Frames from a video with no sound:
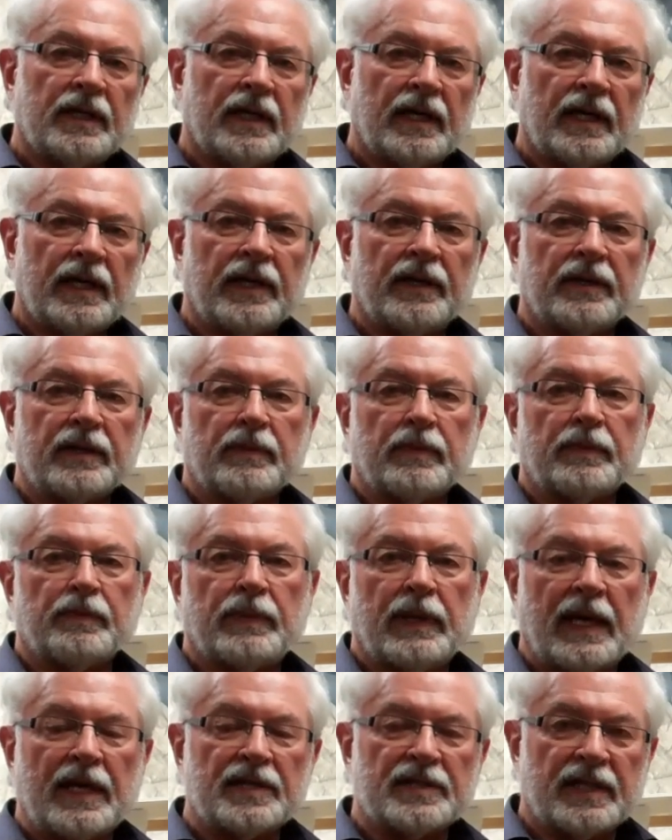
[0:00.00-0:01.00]
uh,
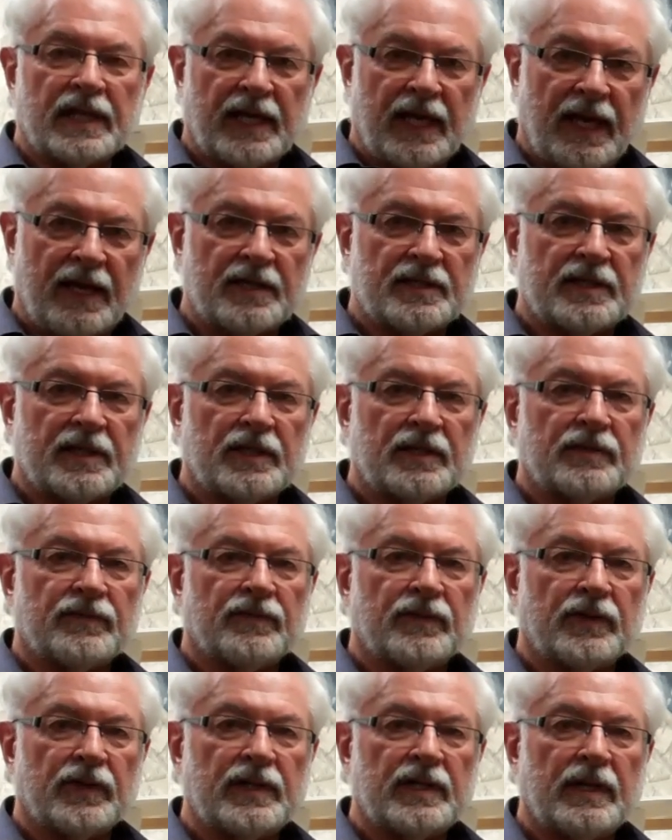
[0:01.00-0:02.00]
castings
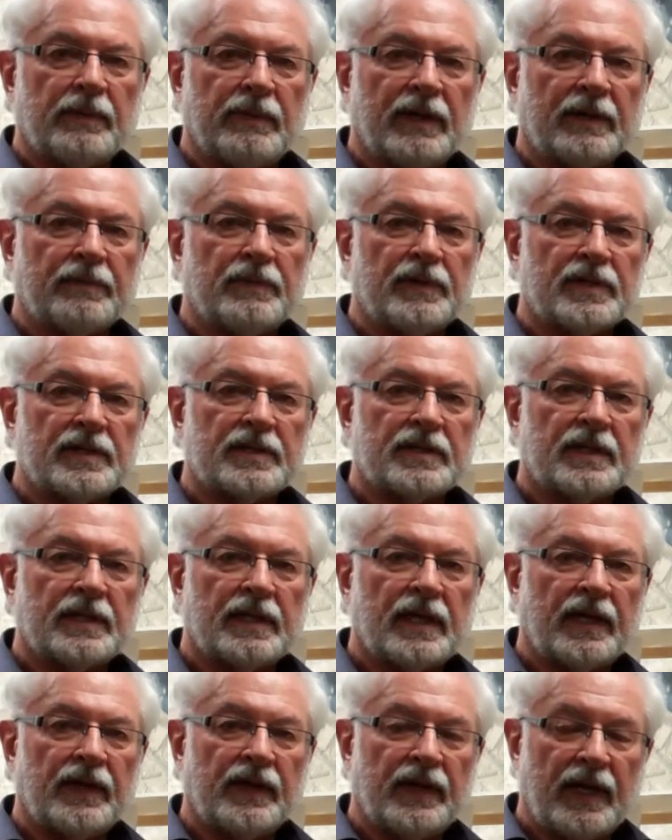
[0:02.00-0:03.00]
for the abutments,
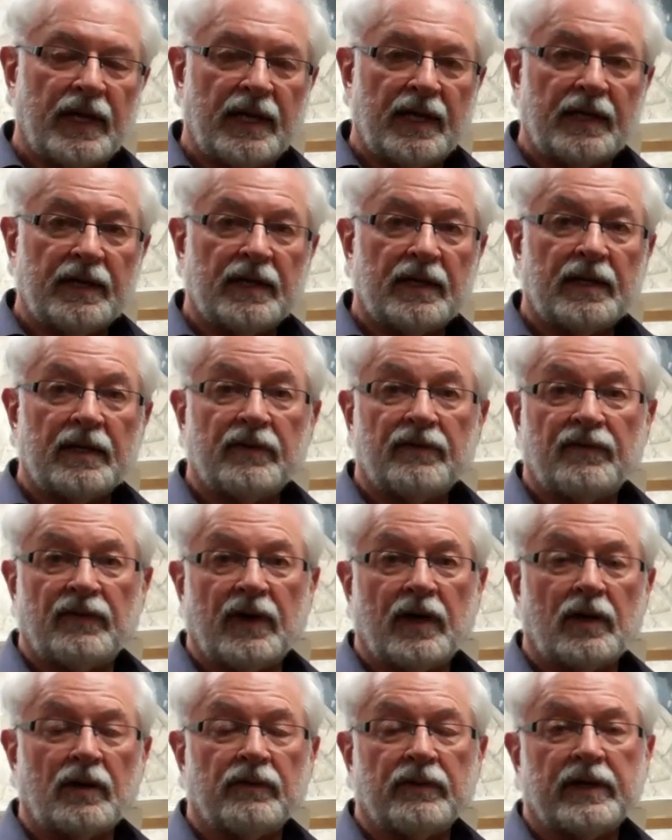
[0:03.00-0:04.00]
and they
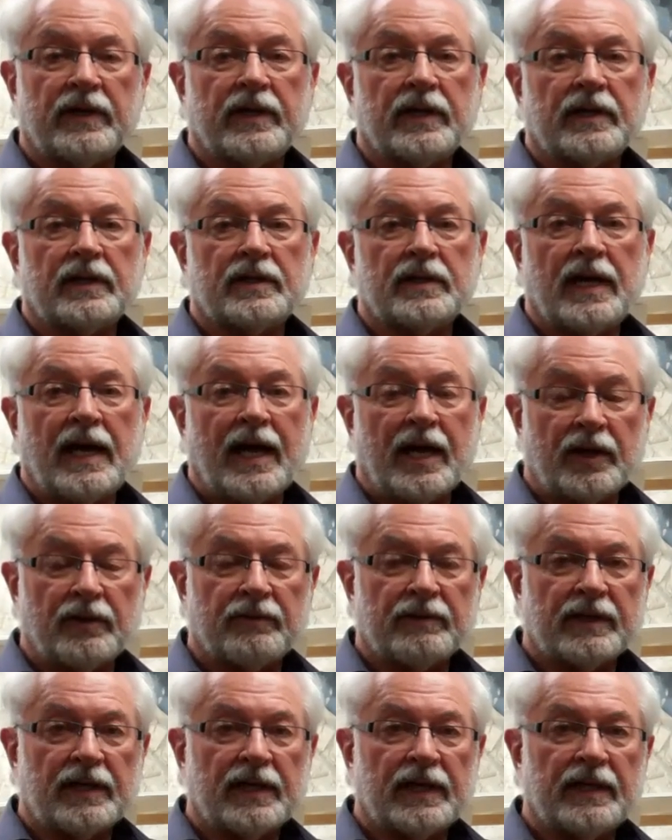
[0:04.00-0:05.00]
follow very
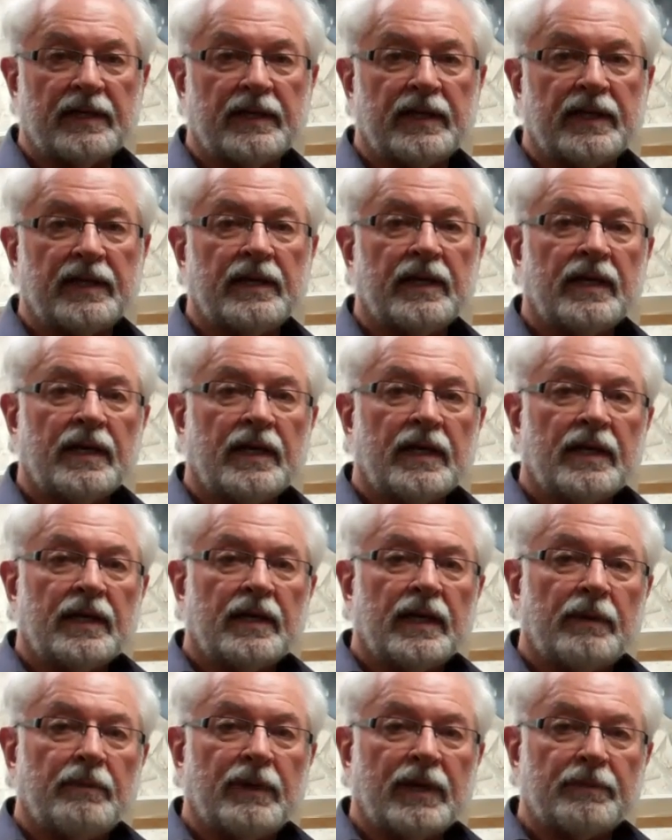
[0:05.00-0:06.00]
accurately
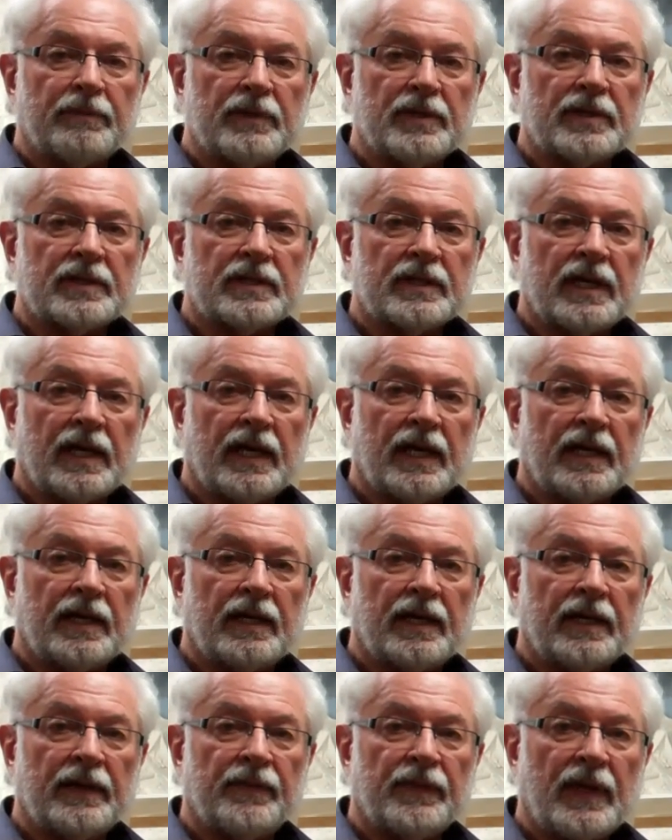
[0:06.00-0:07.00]
the abutments
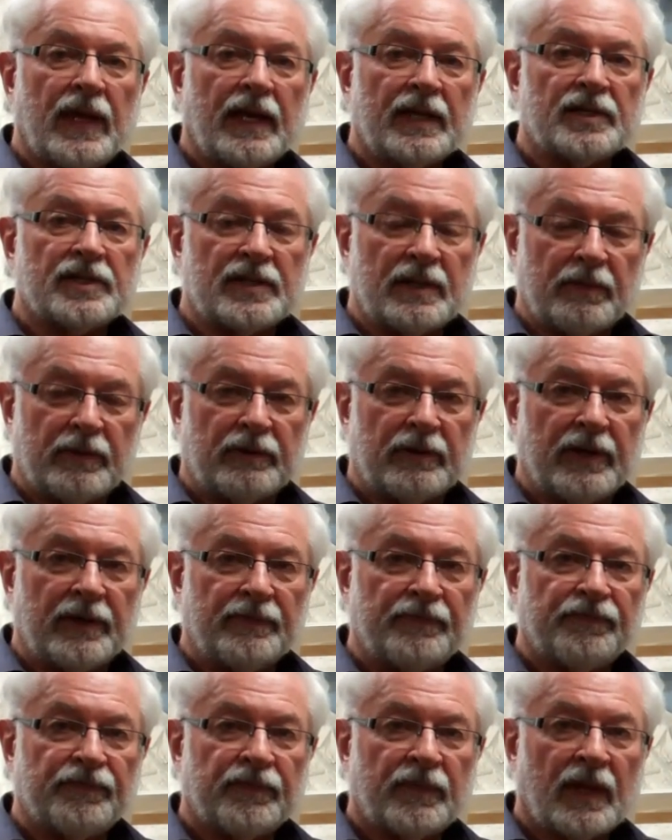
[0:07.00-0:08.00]
uh, at, at Cimarron.
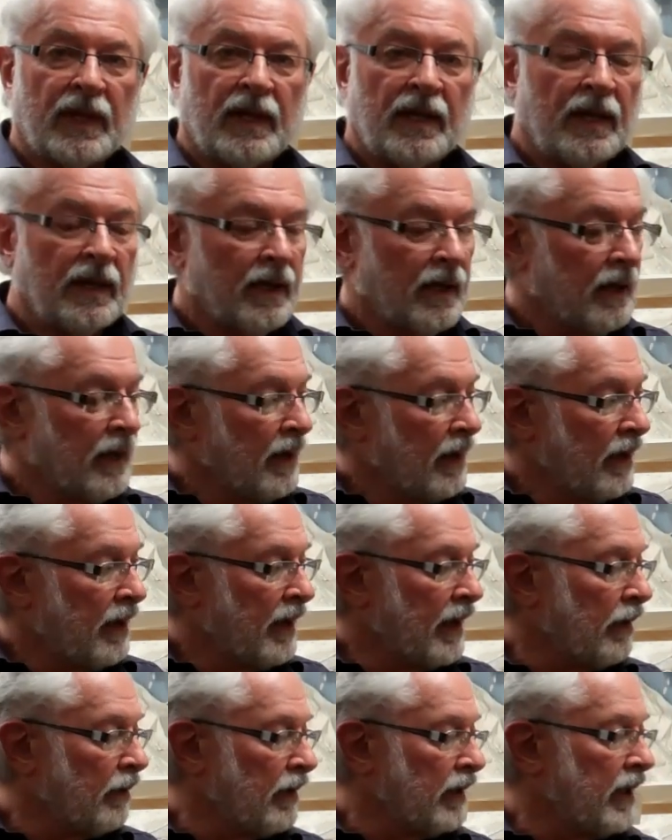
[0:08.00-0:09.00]

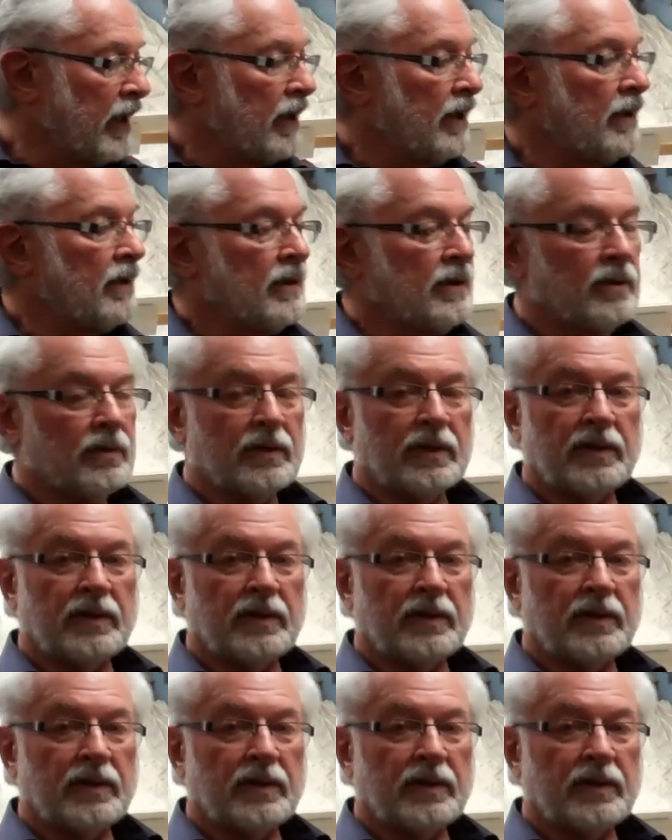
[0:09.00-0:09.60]
I will then